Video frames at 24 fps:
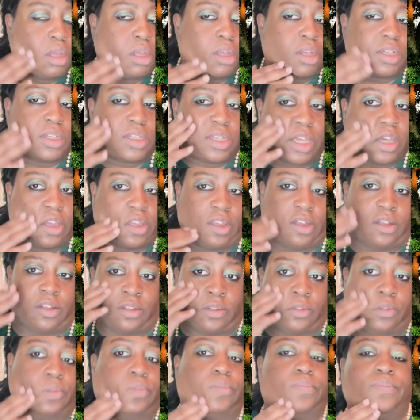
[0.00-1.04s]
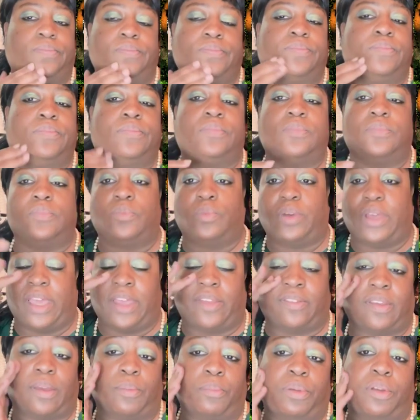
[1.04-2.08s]
I tell y'all,
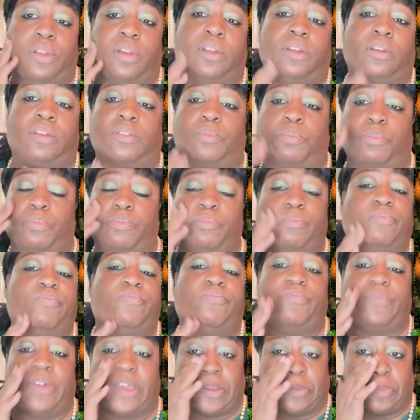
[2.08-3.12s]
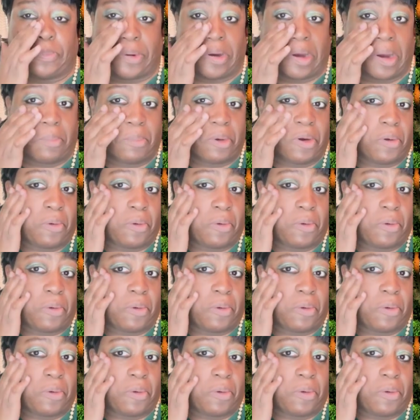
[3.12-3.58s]
as I'm putting this face primer